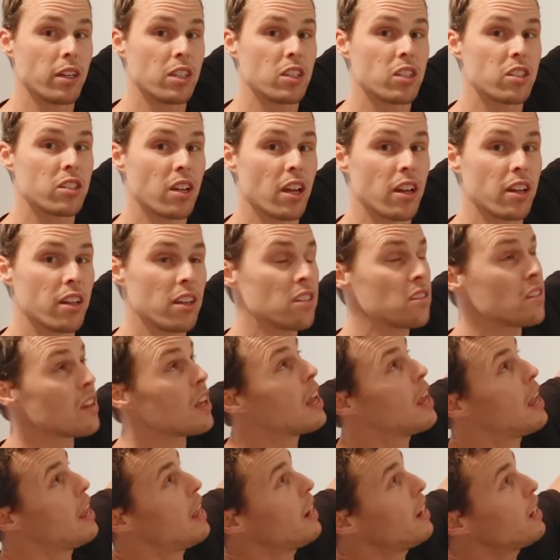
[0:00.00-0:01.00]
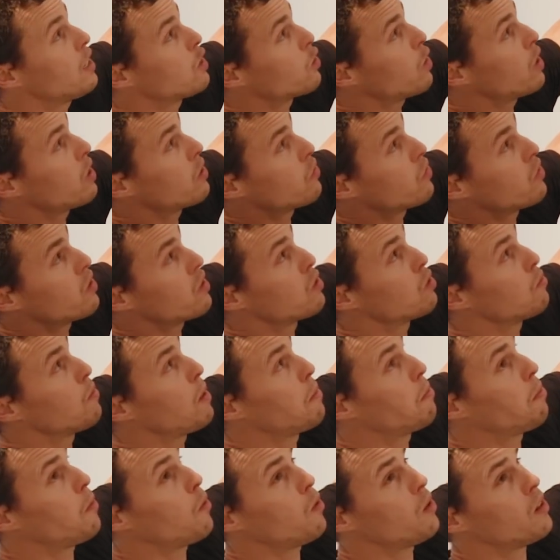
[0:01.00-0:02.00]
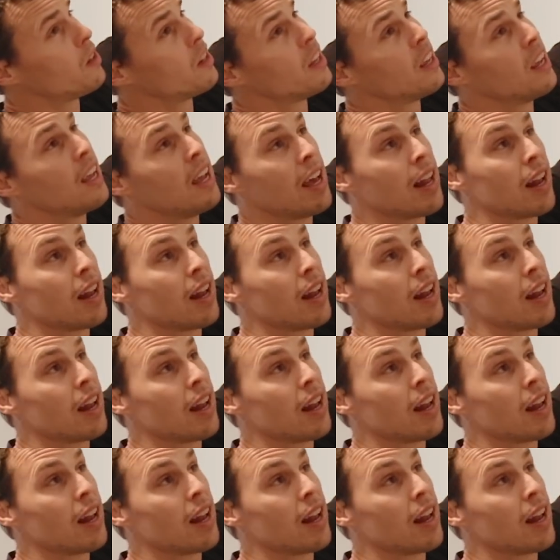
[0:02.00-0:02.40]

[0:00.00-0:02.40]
each stud is, and I transfer it to my board.